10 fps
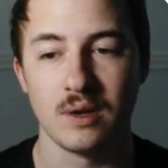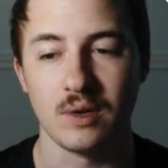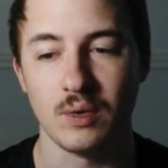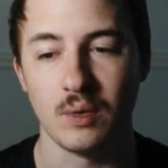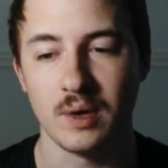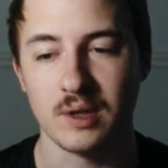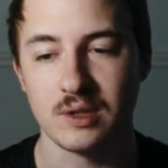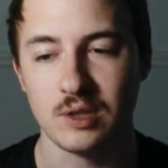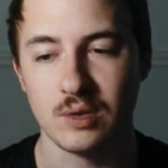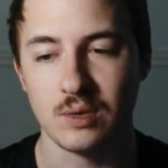going
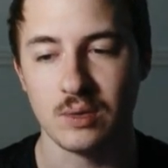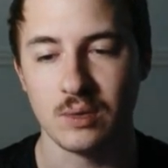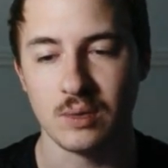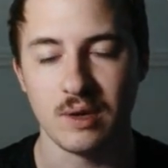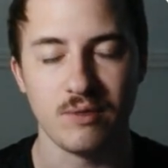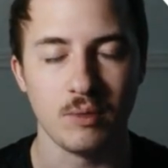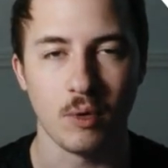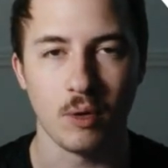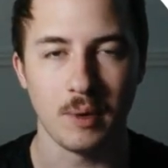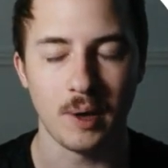to give you more
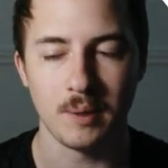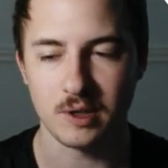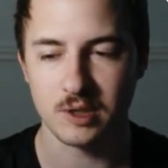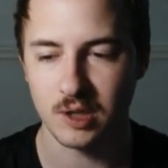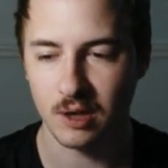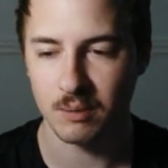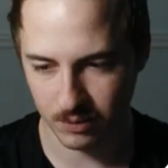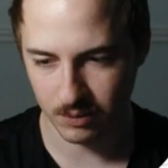buy box share, but